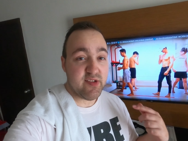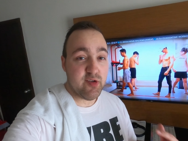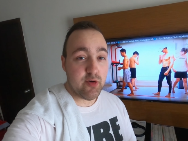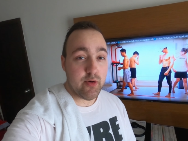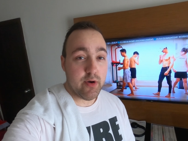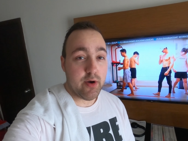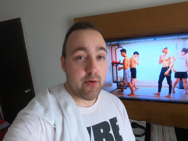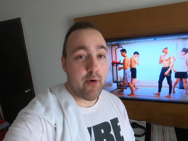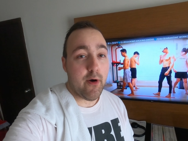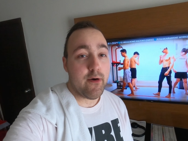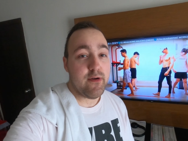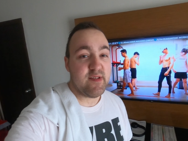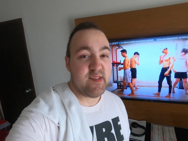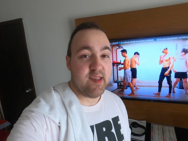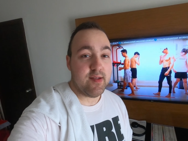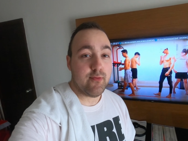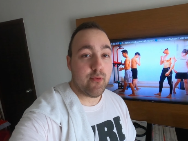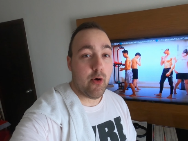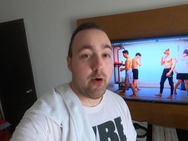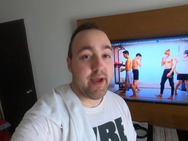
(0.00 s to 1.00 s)
They do a
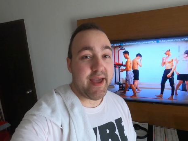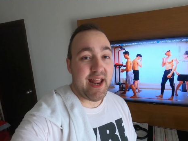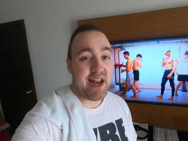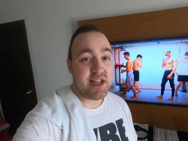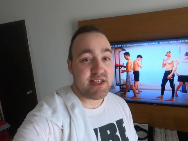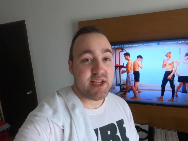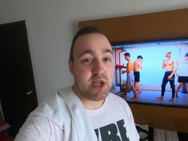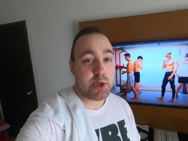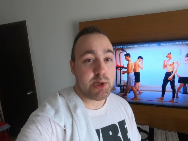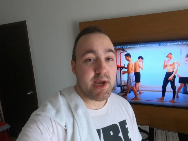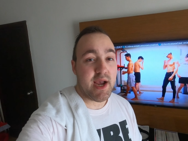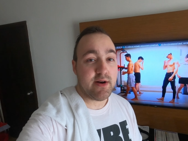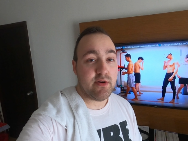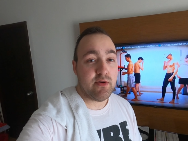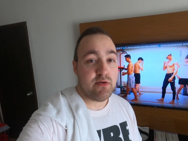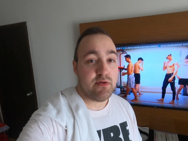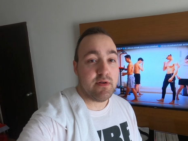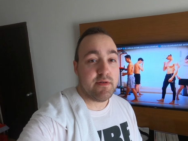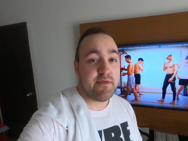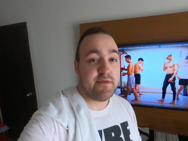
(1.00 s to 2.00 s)
quarantine workout on their
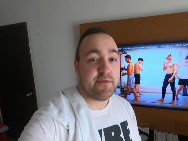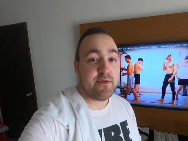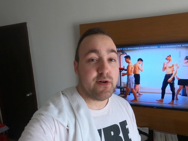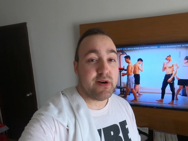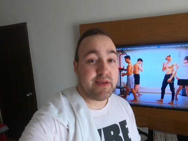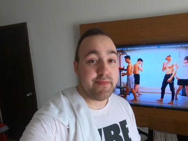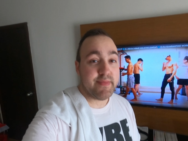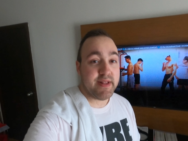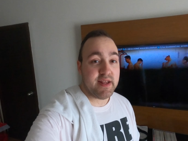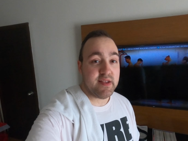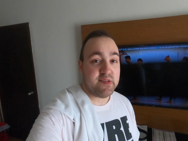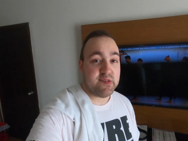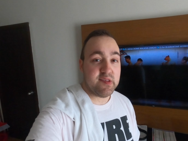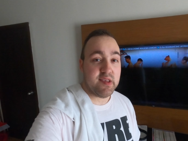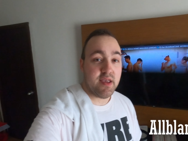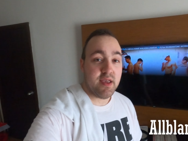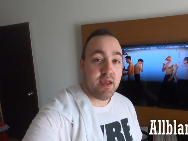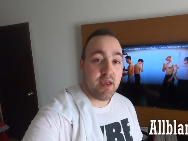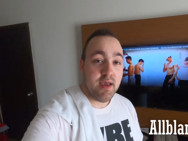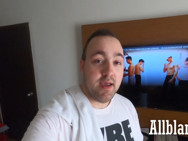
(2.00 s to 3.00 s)
channel, 40
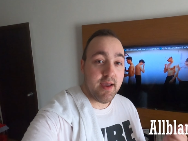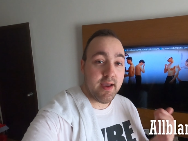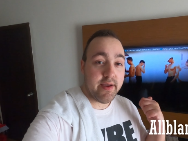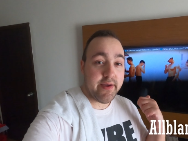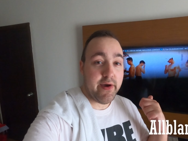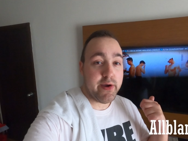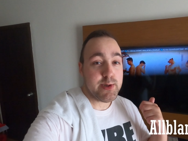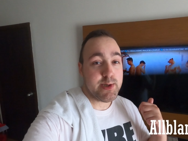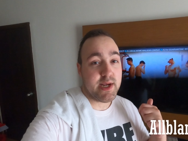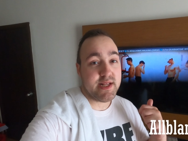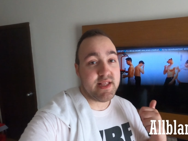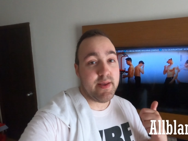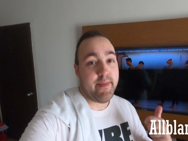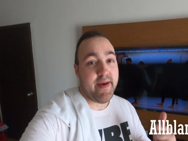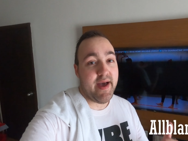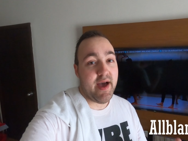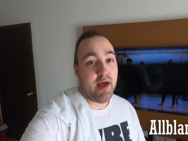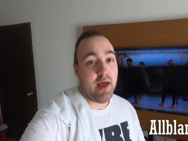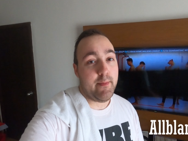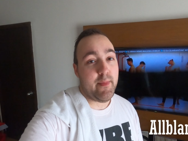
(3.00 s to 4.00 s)
minutes. Go check them
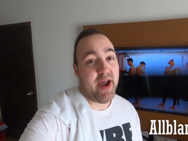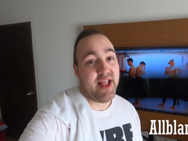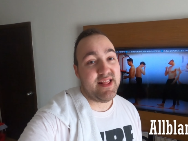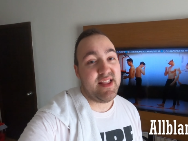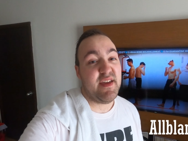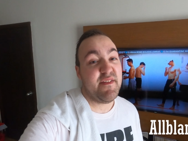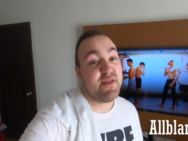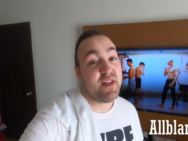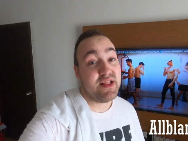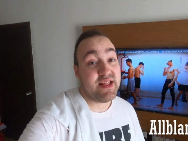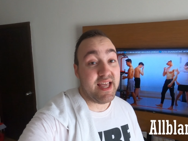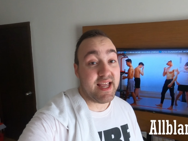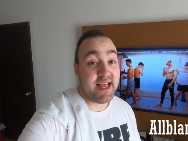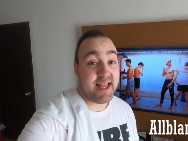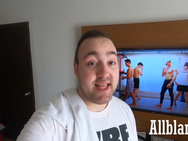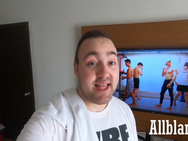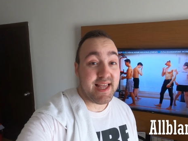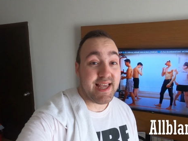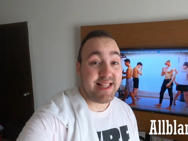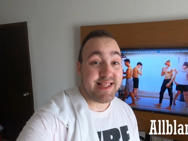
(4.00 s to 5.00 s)
out. I might leave the
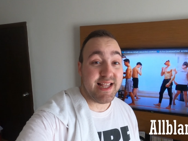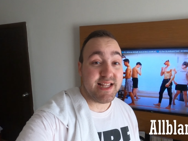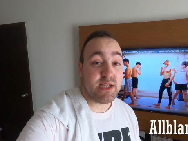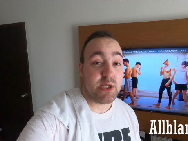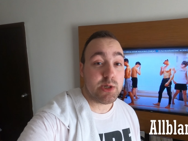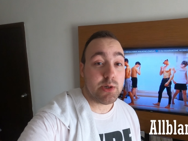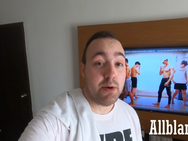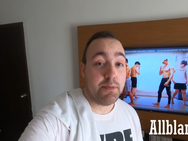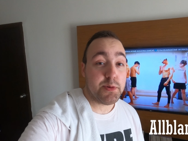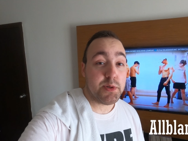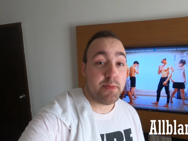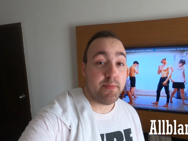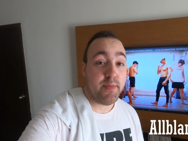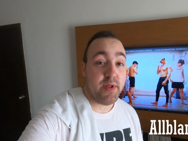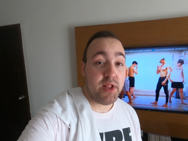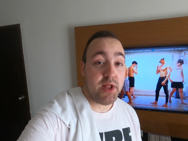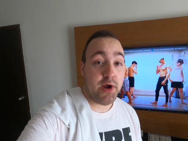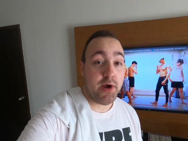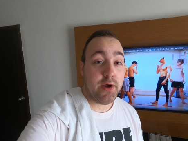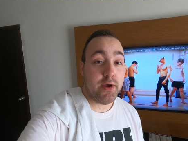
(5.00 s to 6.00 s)
link in the description
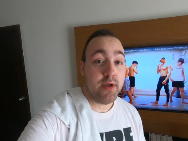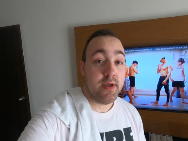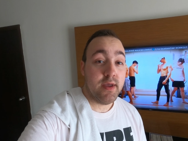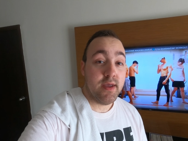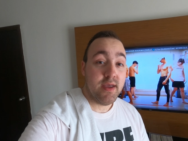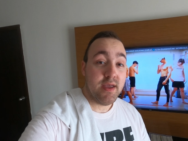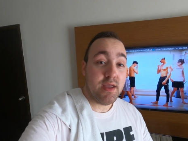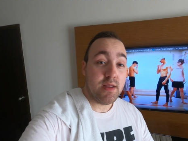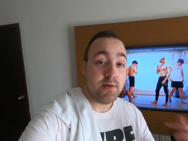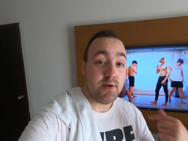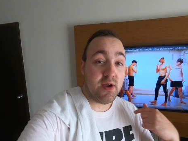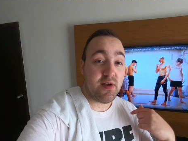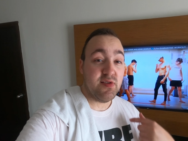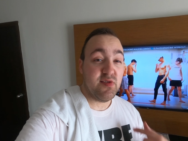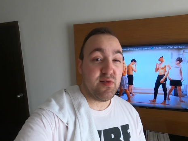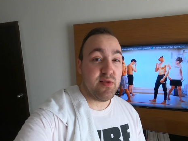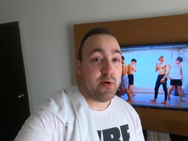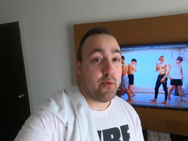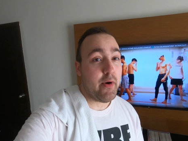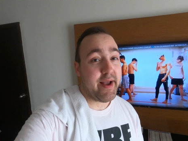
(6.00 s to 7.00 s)
below and you can
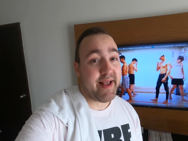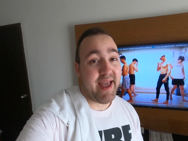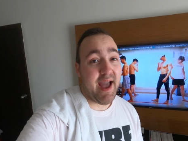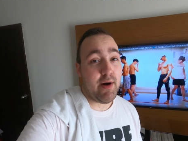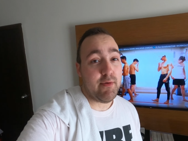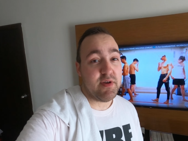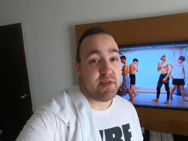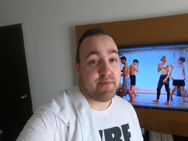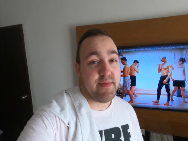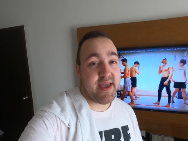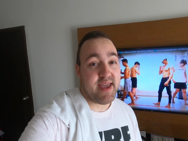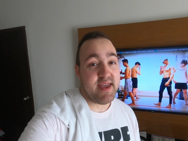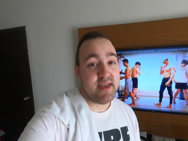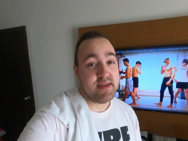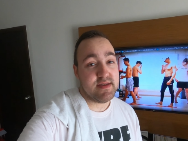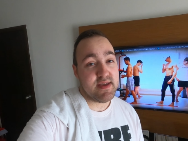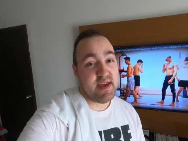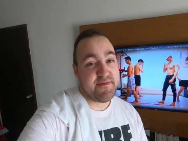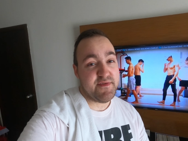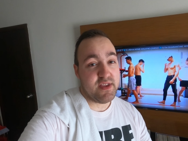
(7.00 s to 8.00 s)
do the workout with
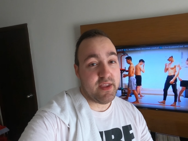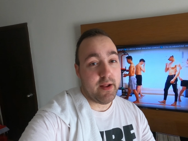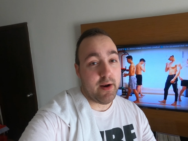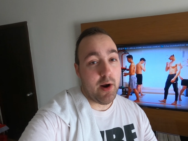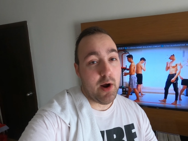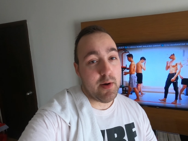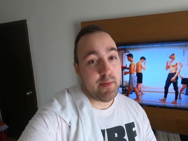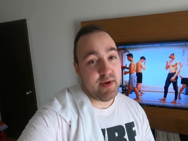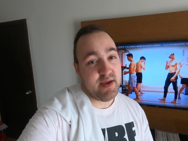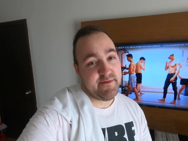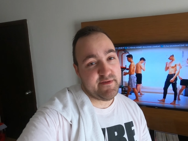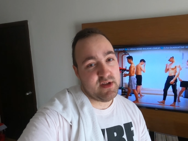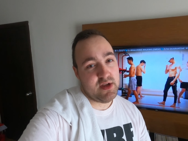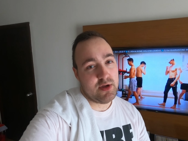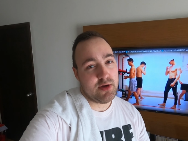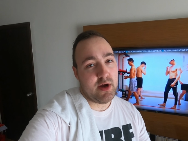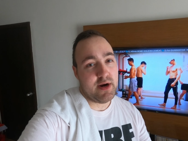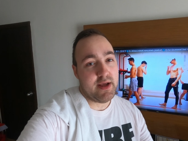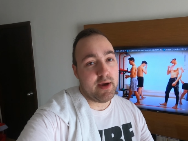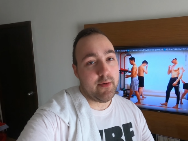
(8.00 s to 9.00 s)
me, even at home, even if
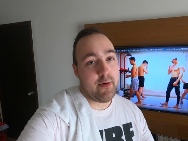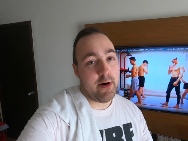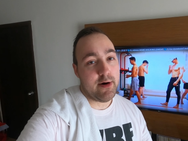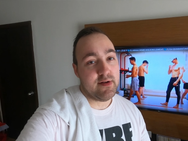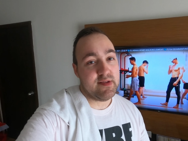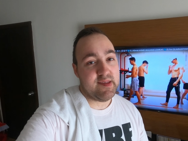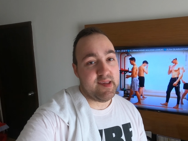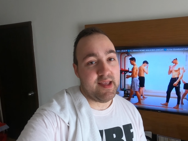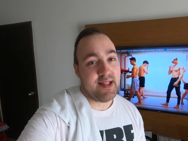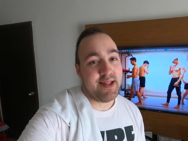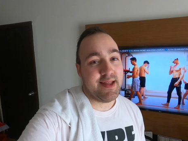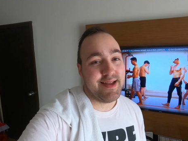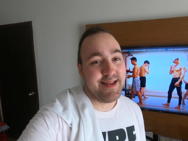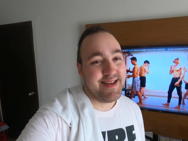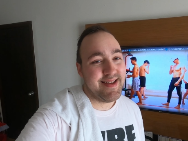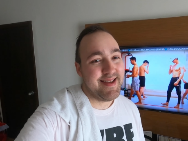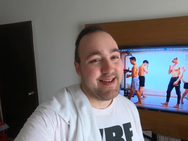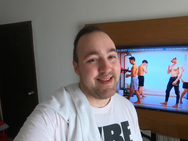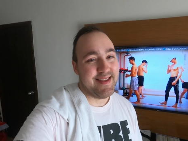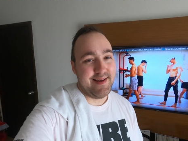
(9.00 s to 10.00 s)
you're not in quarantine.
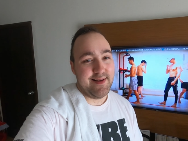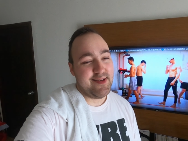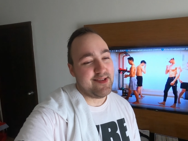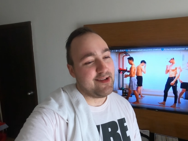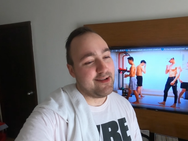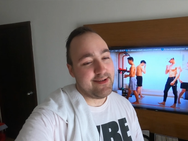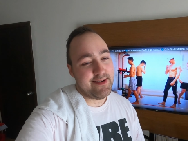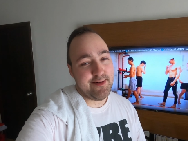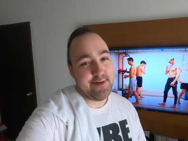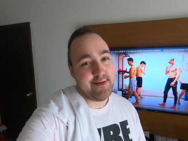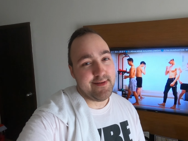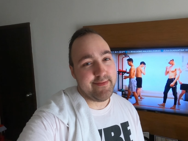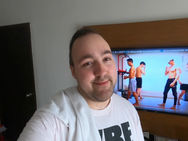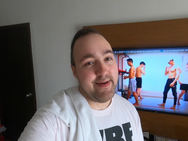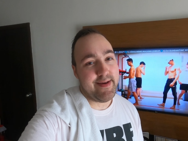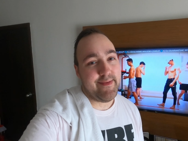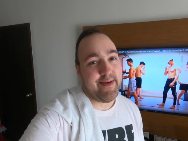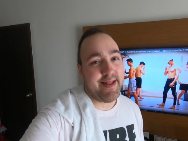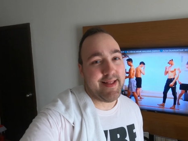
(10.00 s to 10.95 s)
You can still do it with me,